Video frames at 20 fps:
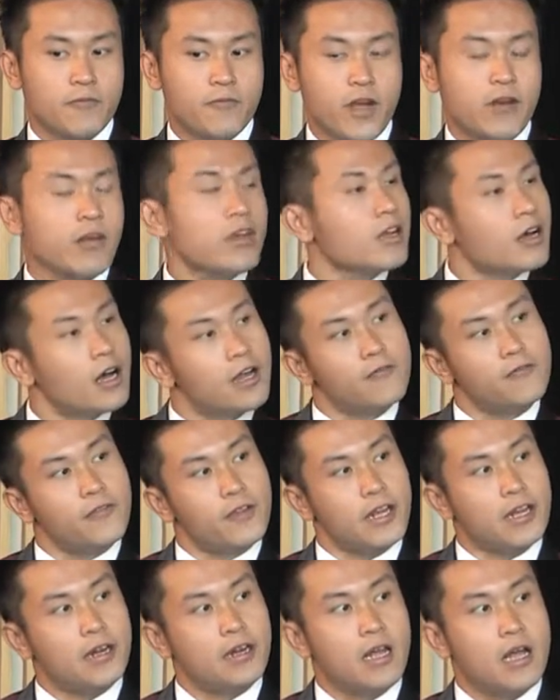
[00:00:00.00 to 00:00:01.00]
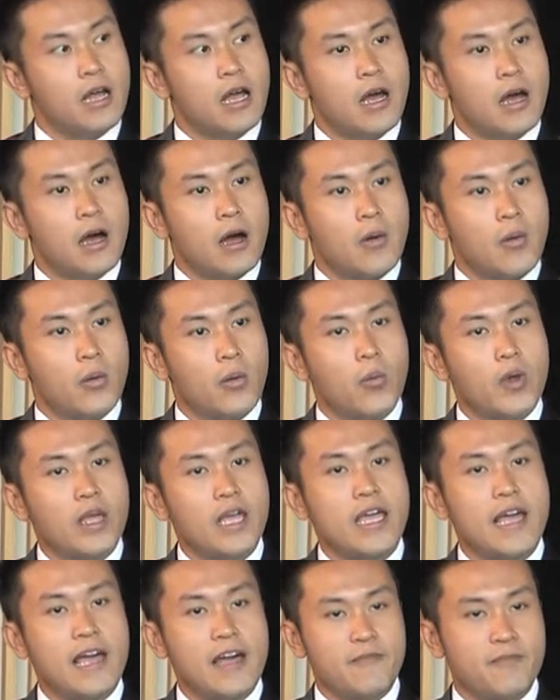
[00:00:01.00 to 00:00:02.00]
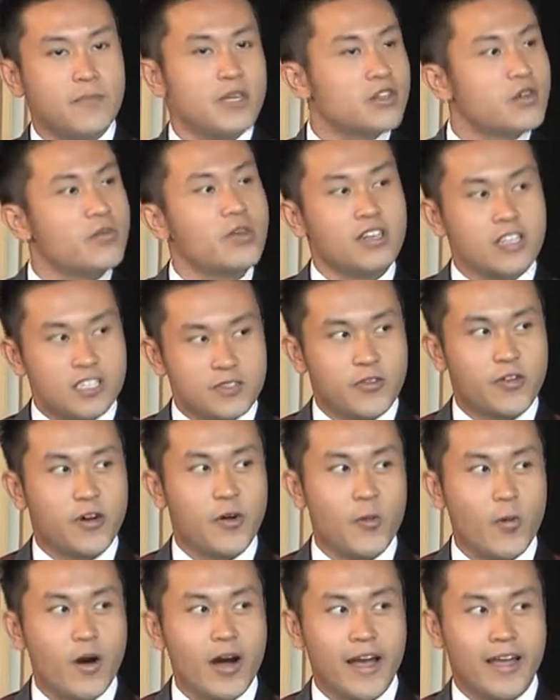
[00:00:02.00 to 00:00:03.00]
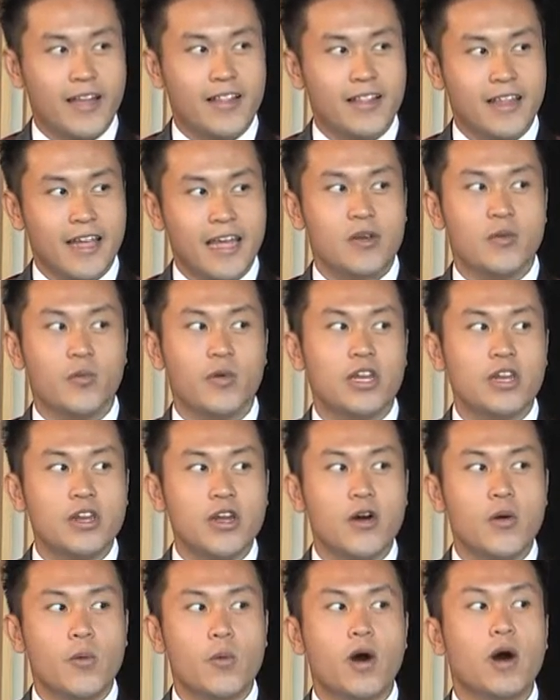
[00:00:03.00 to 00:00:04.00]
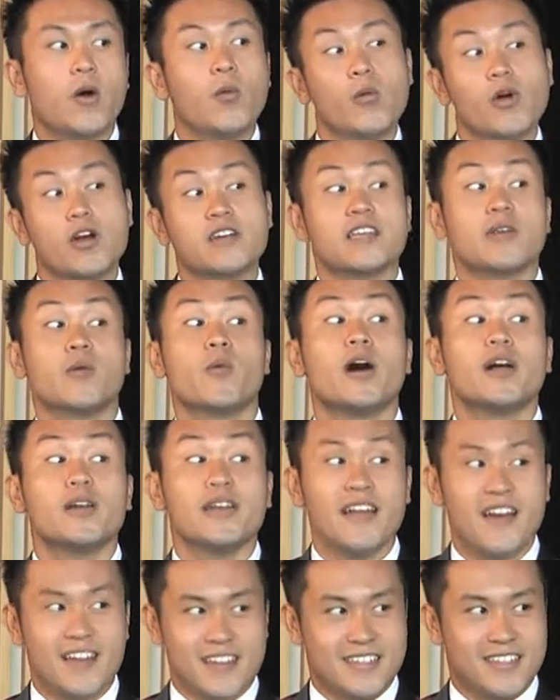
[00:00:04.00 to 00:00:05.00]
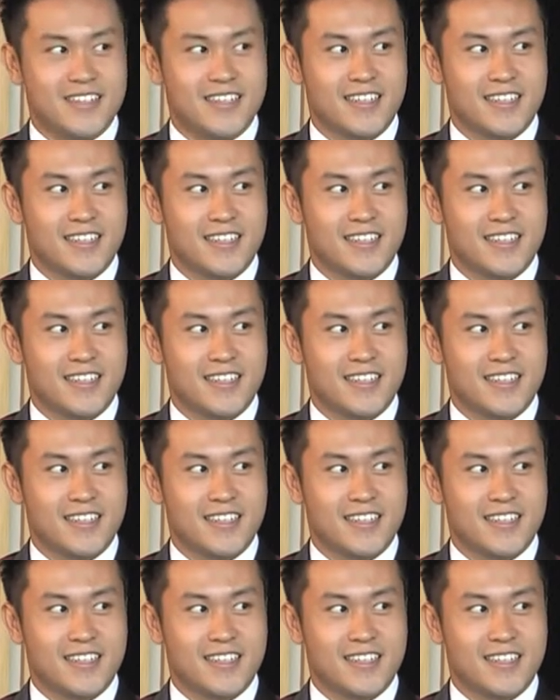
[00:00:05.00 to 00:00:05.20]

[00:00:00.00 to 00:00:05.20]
very confident. We have been doing this for a while and we know what works and what not.